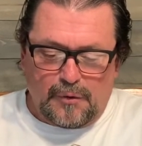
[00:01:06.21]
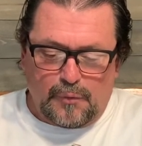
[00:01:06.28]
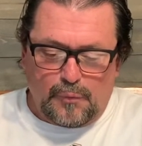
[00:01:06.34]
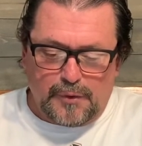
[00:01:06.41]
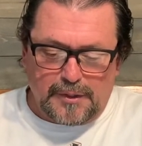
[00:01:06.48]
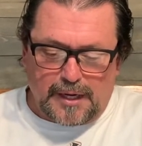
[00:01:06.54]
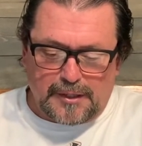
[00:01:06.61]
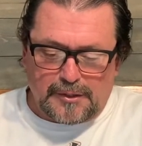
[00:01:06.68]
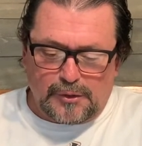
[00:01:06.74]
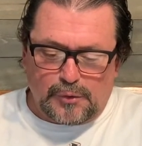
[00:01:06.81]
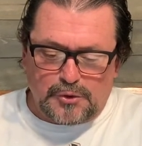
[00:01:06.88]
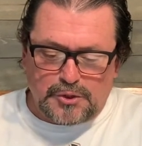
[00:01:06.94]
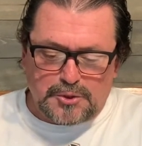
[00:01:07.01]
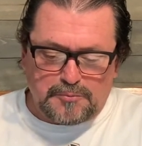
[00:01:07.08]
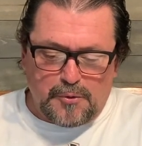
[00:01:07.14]
One night the
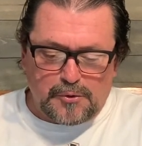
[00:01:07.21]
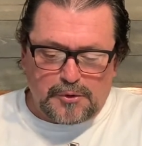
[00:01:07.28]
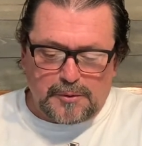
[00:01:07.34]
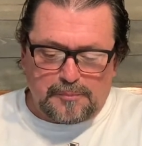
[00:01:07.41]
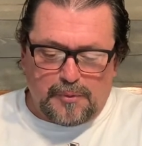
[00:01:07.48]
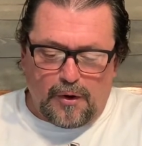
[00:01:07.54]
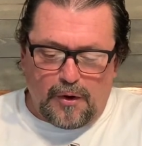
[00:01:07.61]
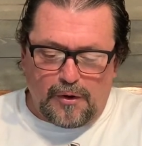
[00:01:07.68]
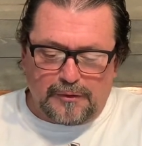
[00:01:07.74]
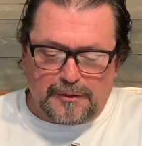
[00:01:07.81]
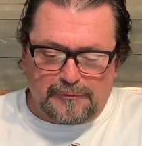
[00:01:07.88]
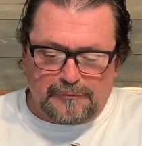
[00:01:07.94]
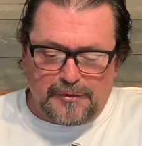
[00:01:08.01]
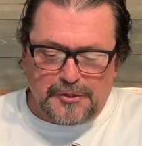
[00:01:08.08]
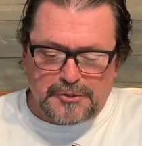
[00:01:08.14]
Lord spoke to Paul in
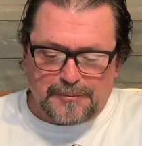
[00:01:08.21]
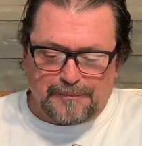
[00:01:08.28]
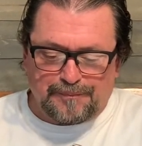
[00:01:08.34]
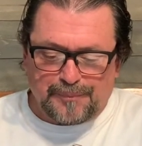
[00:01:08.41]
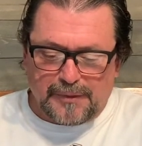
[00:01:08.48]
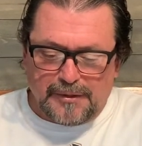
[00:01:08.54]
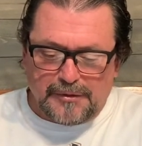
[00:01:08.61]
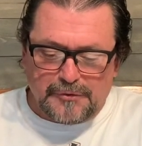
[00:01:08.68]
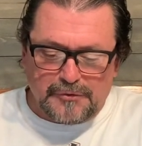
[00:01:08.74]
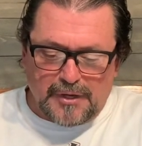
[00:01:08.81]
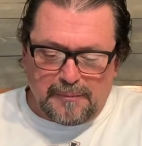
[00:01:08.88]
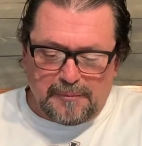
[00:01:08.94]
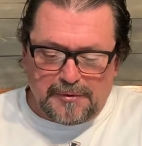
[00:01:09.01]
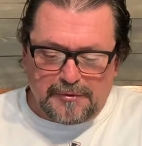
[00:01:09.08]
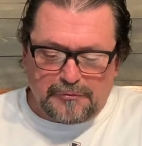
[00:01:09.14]
a vision. Do
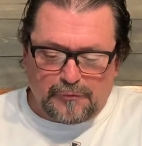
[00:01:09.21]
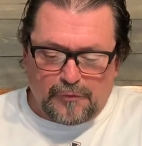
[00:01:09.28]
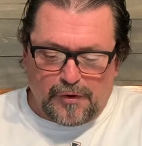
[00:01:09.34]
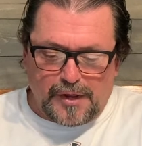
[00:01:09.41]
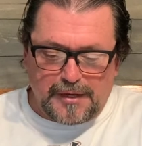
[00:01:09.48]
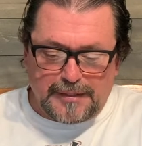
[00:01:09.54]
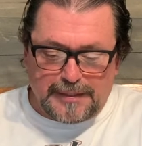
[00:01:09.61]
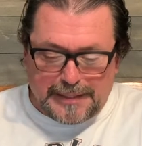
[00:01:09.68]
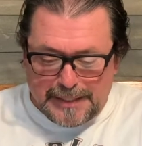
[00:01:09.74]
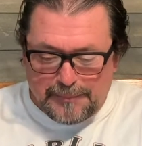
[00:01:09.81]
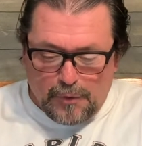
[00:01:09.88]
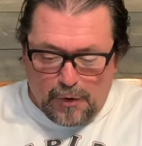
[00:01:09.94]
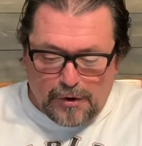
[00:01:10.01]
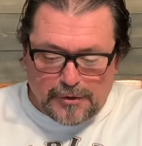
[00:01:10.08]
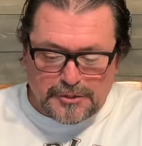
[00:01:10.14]
not be afraid.
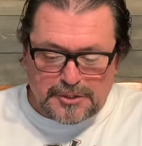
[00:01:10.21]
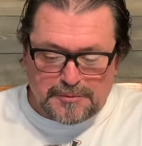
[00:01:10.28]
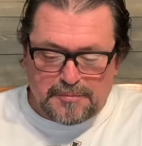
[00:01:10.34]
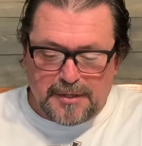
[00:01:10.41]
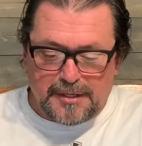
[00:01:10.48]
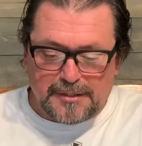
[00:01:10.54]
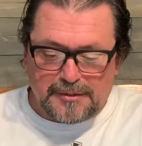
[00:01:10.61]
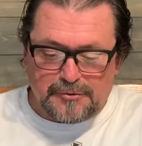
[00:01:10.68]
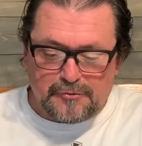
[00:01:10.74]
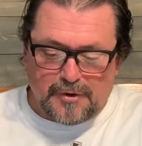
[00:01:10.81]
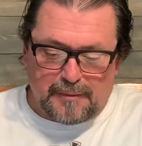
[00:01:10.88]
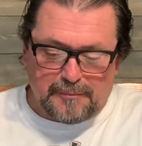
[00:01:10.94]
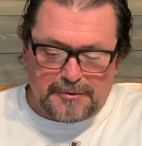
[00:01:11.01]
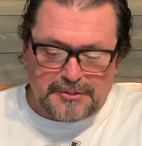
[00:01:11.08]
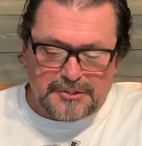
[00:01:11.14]
Keep on speaking. Do
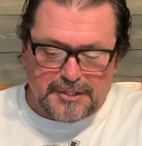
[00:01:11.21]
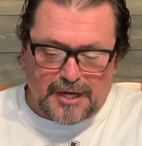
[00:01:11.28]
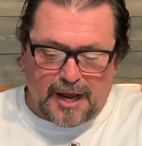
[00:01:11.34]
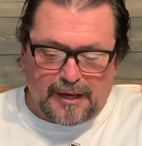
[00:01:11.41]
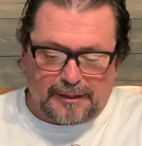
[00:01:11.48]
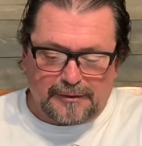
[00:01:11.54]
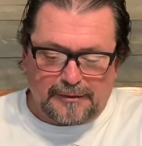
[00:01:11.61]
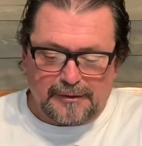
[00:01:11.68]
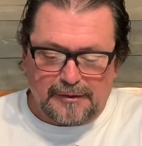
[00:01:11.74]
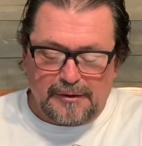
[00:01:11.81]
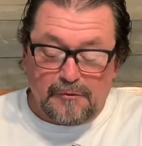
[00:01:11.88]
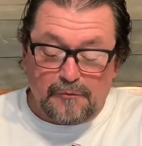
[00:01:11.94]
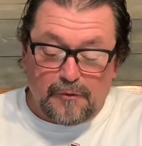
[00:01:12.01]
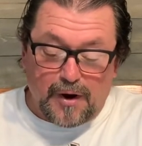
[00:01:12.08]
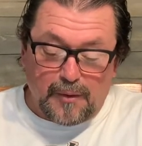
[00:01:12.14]
not be silent,
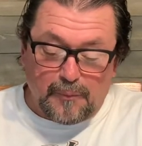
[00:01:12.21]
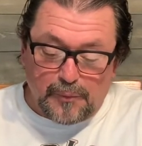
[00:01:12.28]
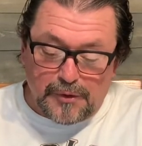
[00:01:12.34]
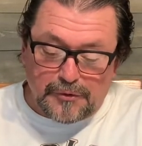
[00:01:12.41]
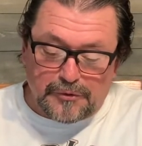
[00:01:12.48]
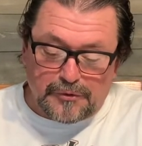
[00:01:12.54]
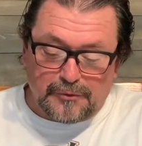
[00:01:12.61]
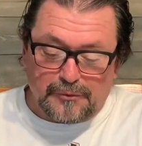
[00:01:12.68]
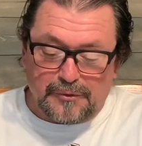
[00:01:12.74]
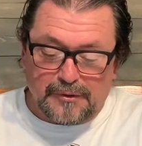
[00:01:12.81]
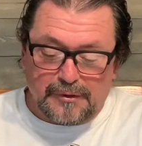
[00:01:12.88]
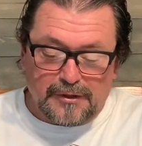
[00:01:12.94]
for I'm with you.